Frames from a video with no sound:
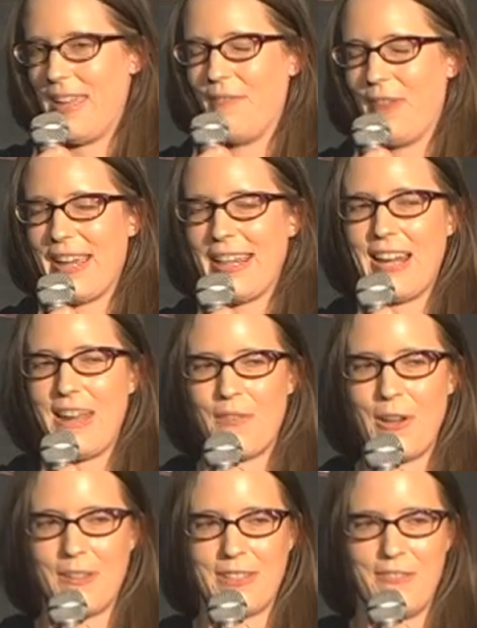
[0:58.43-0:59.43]
if I could have
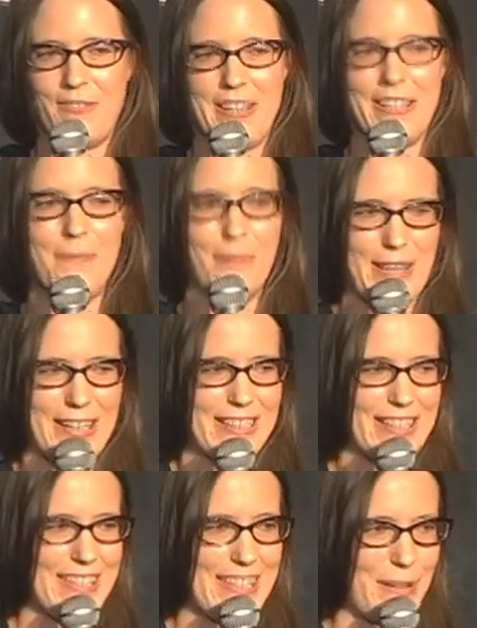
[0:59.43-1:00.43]
all the fun of
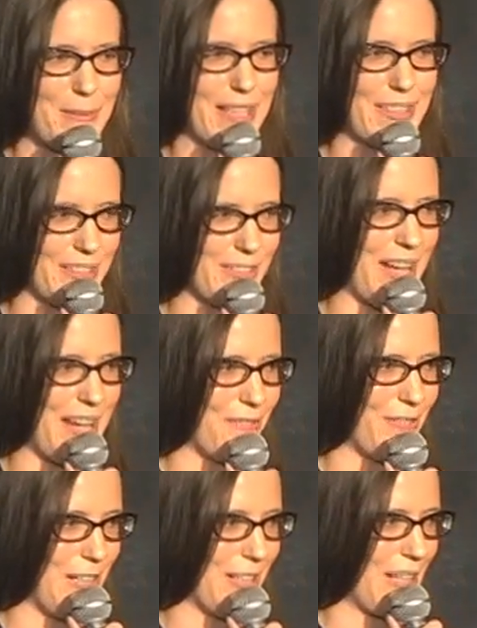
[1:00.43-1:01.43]
pregnancy without the
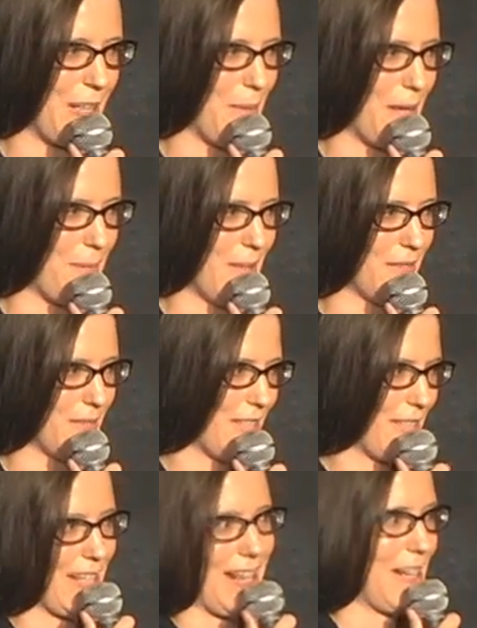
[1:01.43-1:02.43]
lifelong
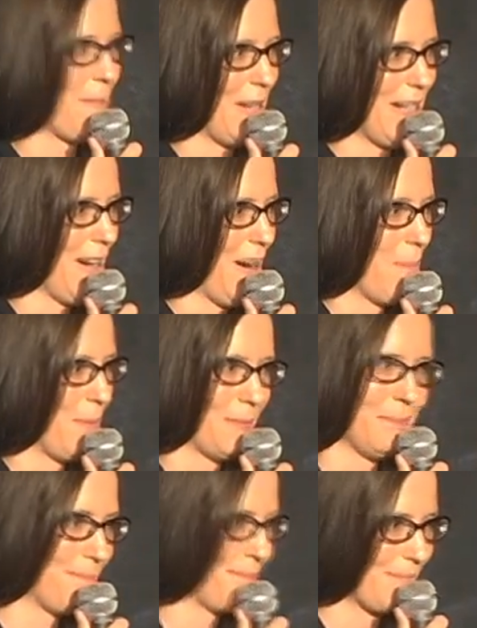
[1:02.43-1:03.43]
commitment, sign me up.
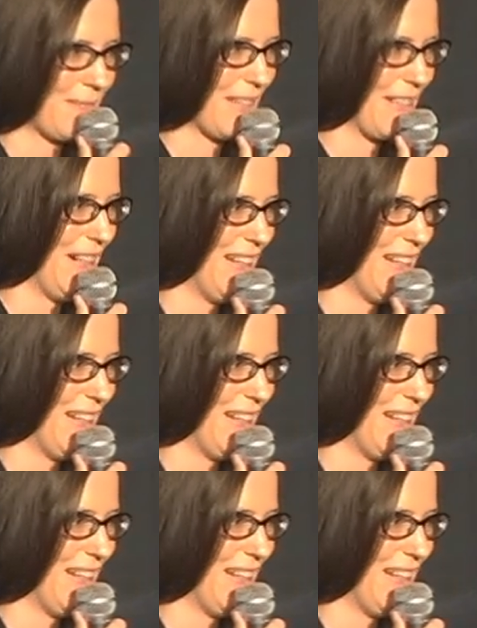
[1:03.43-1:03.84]
You